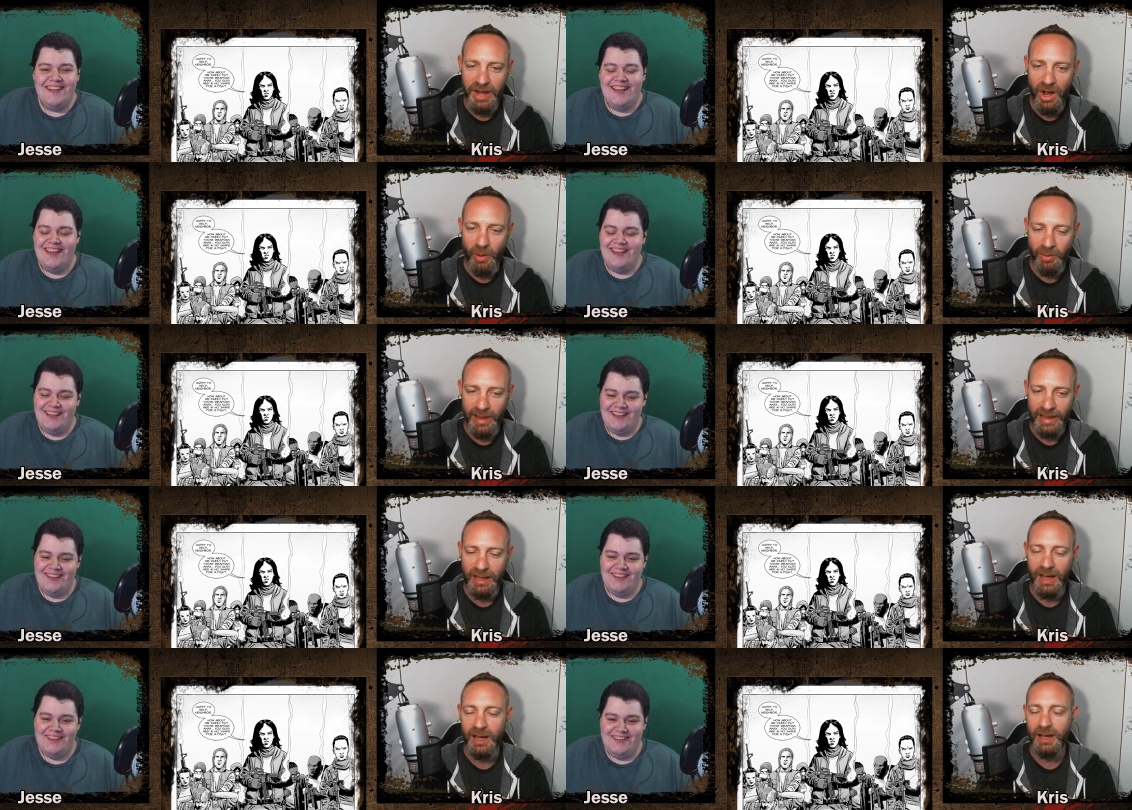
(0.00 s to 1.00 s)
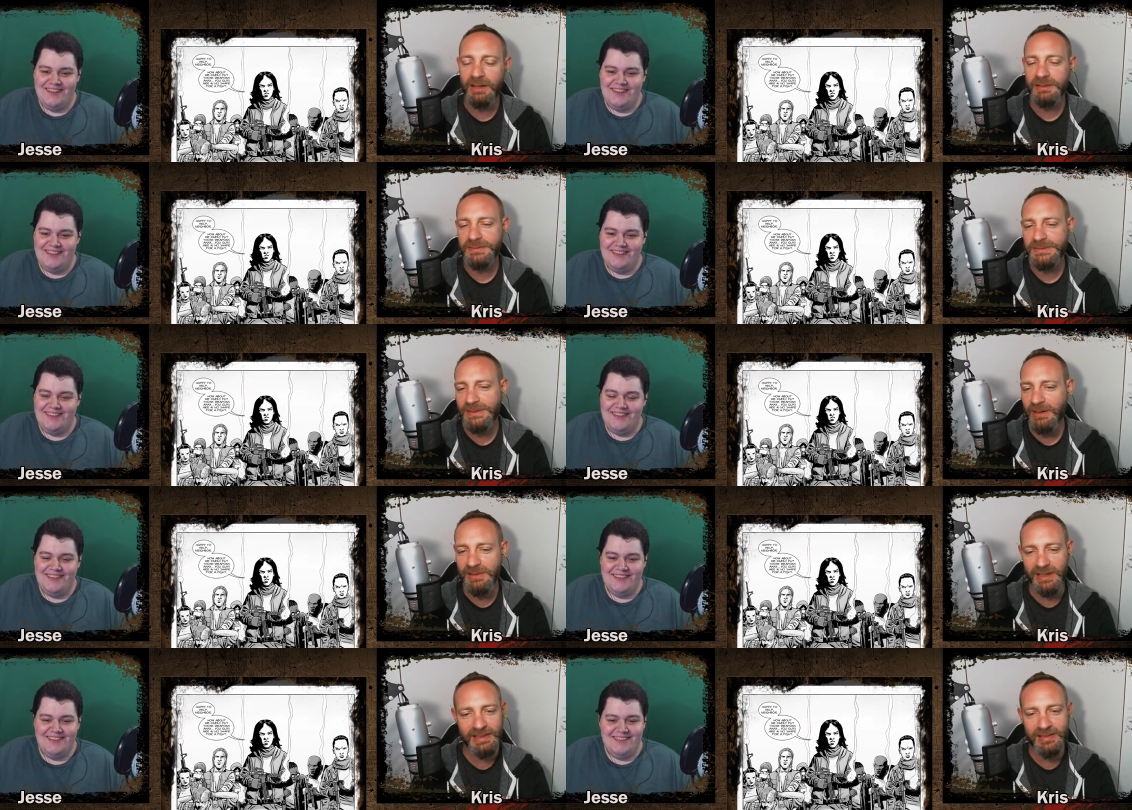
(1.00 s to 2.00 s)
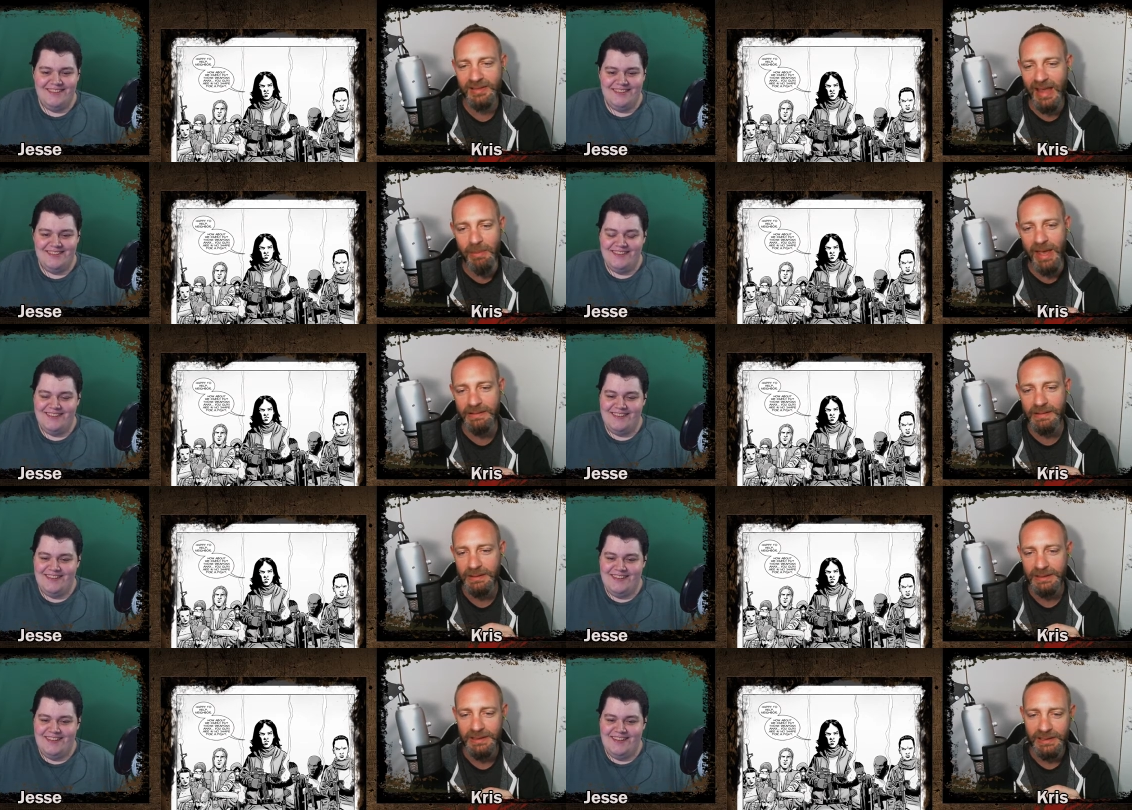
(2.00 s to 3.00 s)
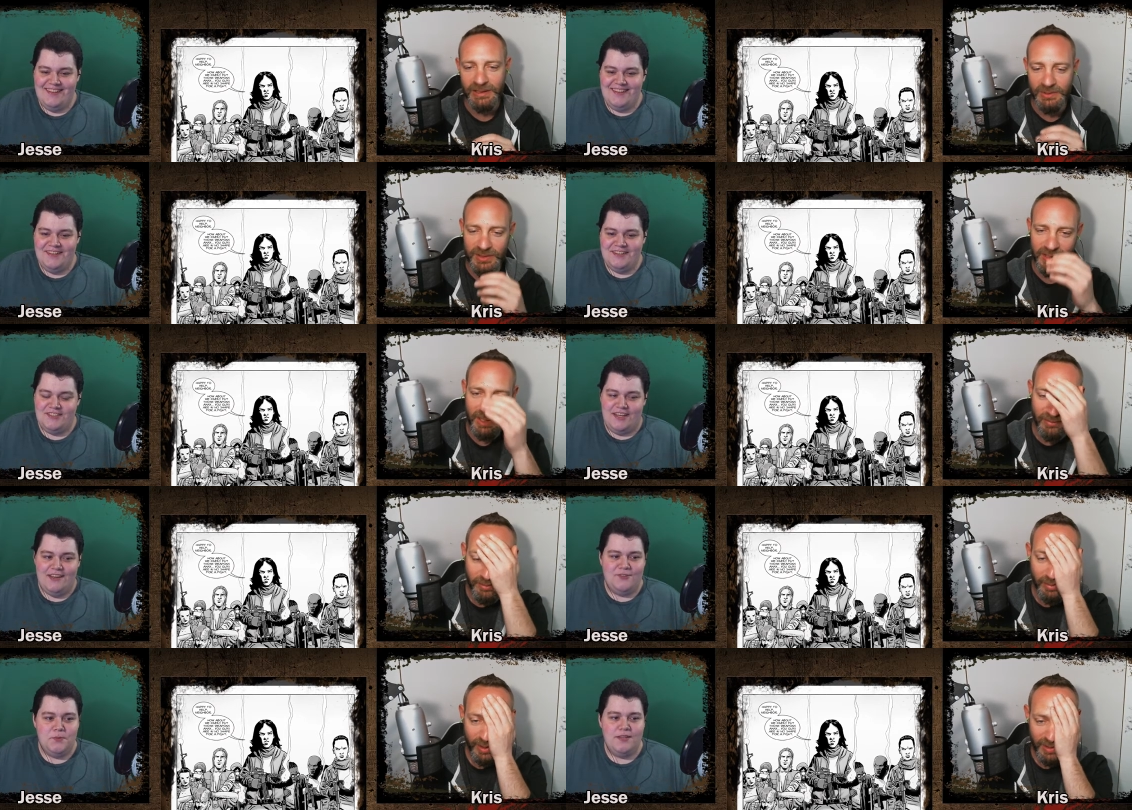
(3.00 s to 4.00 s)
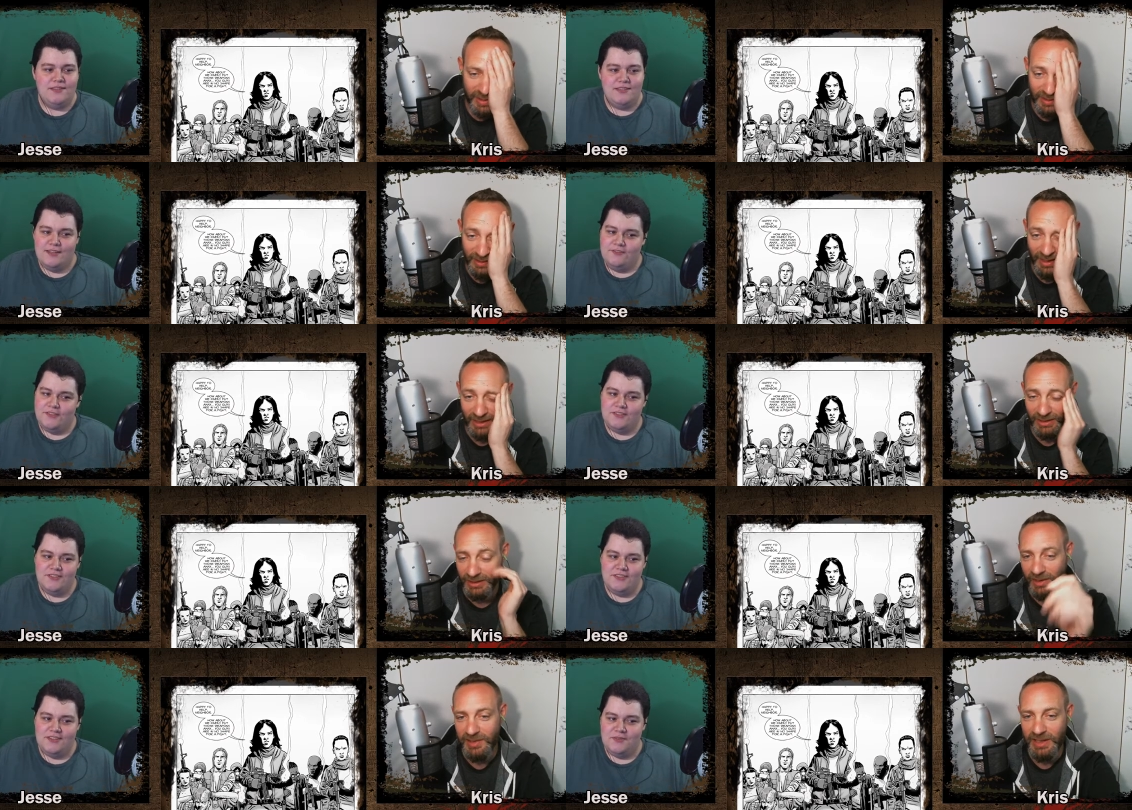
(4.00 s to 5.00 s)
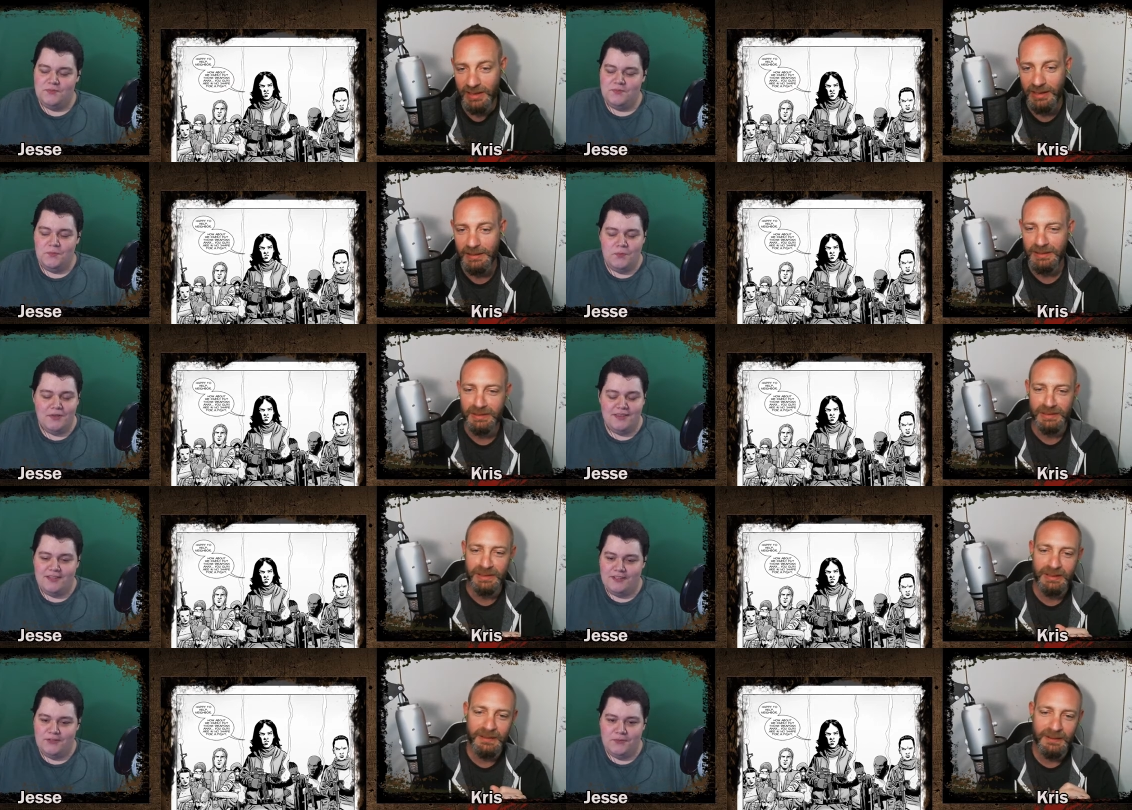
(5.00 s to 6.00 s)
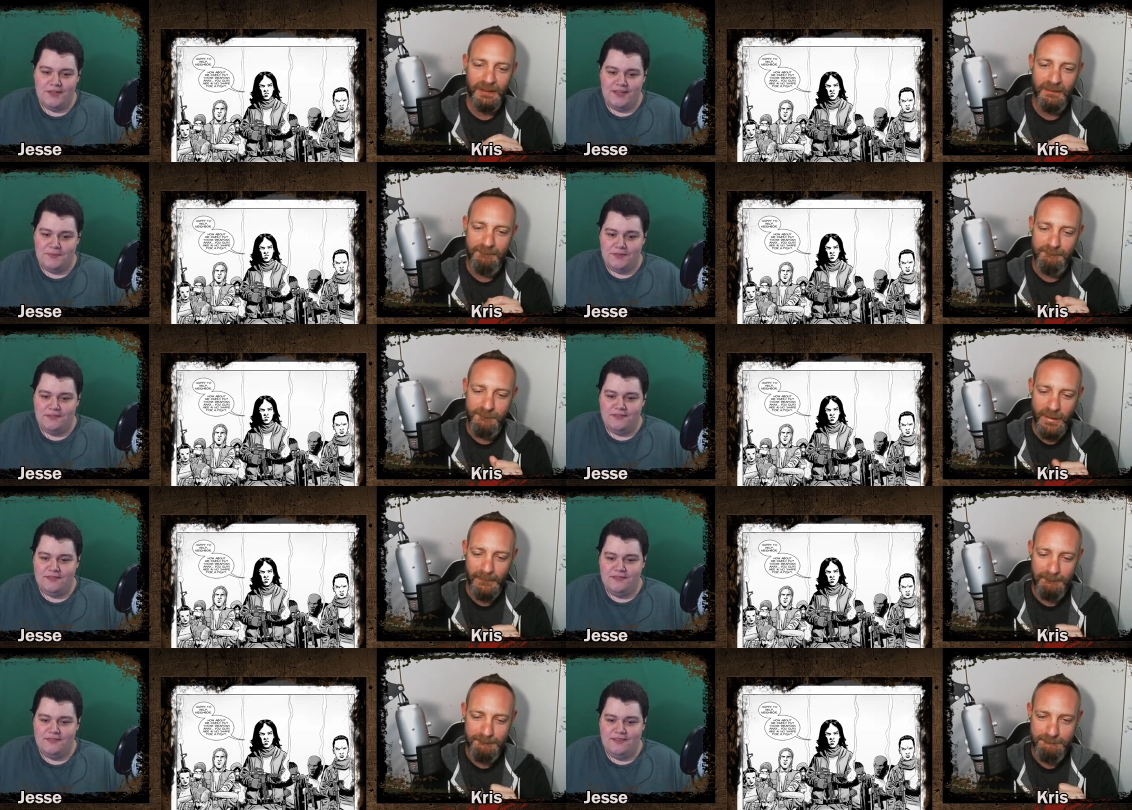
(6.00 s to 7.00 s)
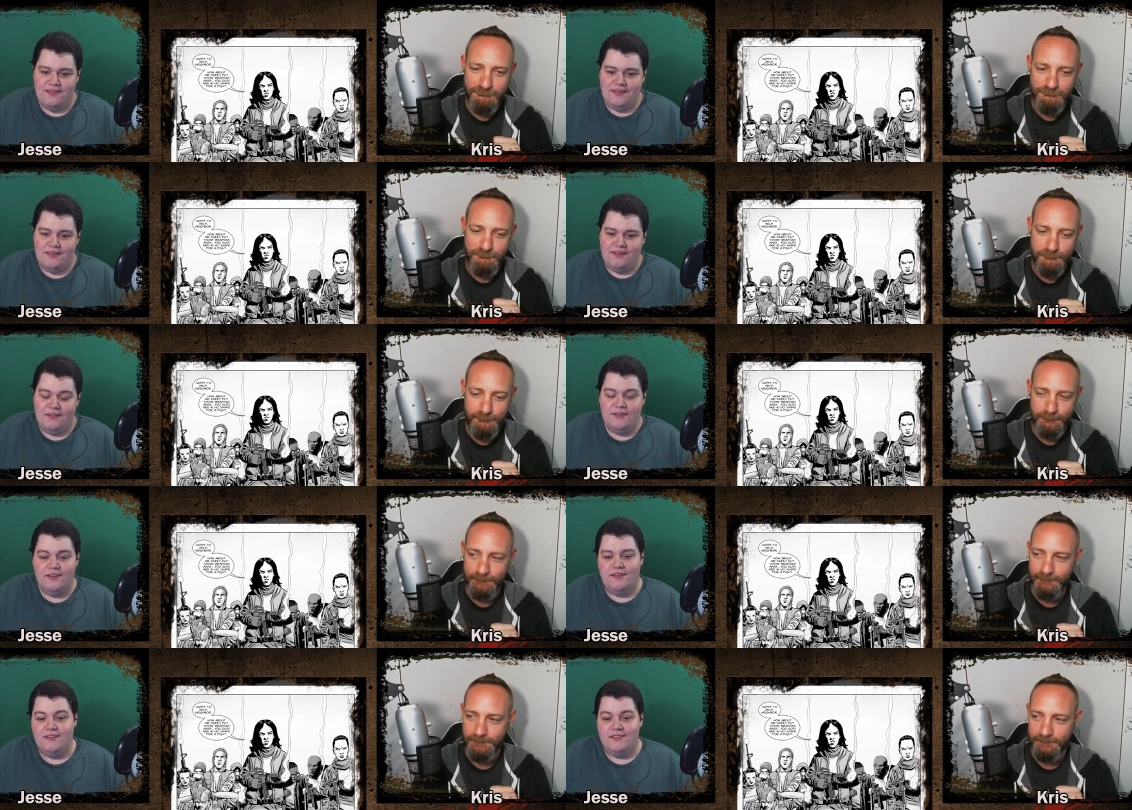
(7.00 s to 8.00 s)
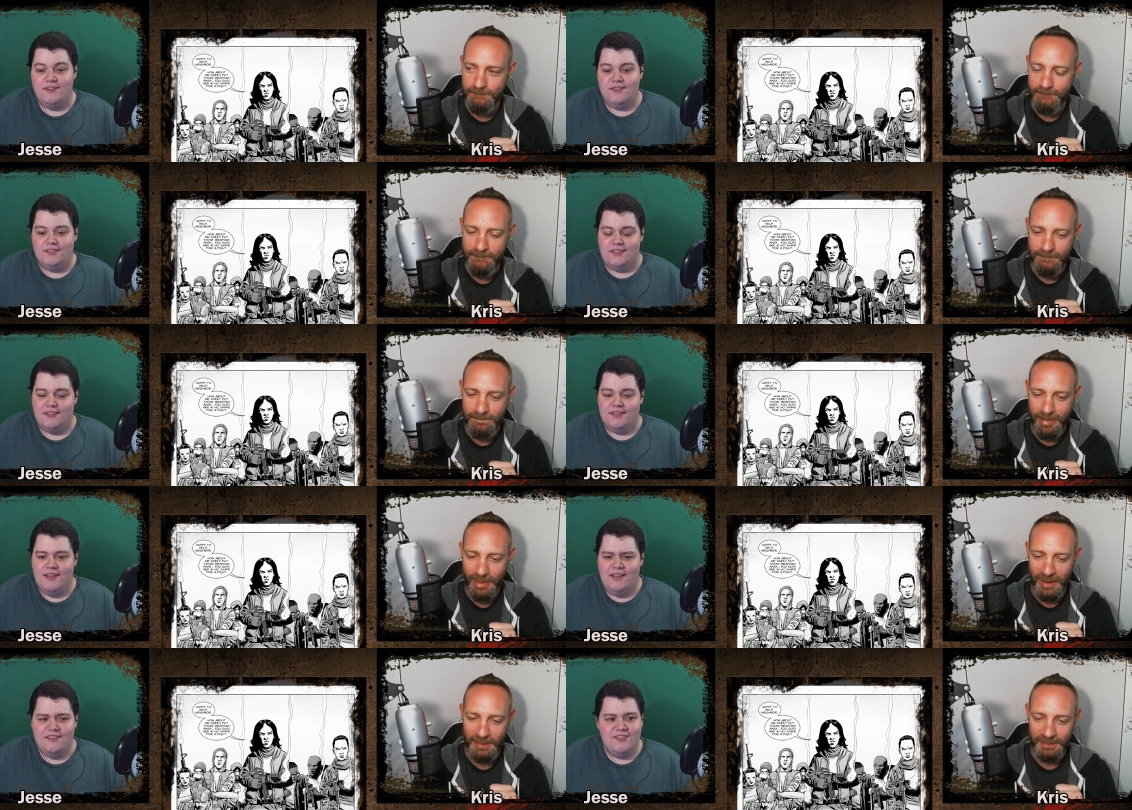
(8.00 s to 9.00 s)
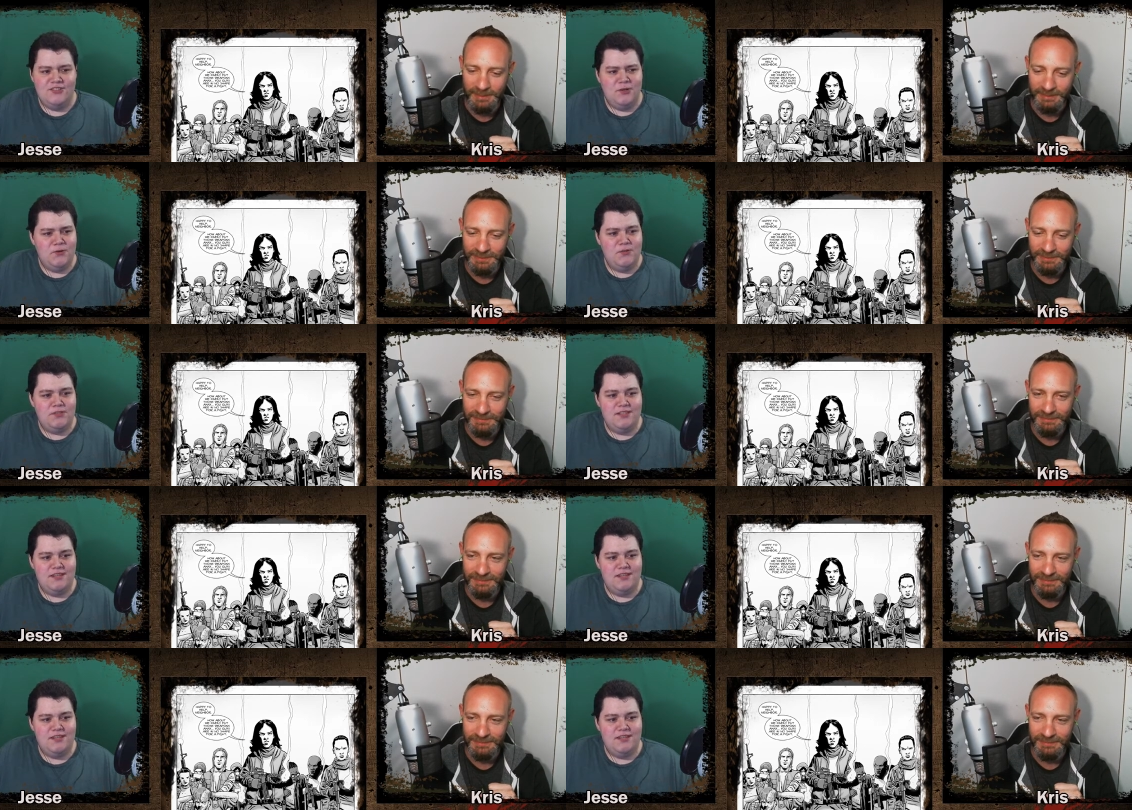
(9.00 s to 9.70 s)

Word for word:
Speaker 1: I No, We were like, oh, f-. I was like, damn it. You Saved
Speaker 2: by the bitch. saviors. Yeah. Look, the there's Heath. One thing you don't want to happen. Yeah. Oh yeah, yeah. There is Heath. So used to not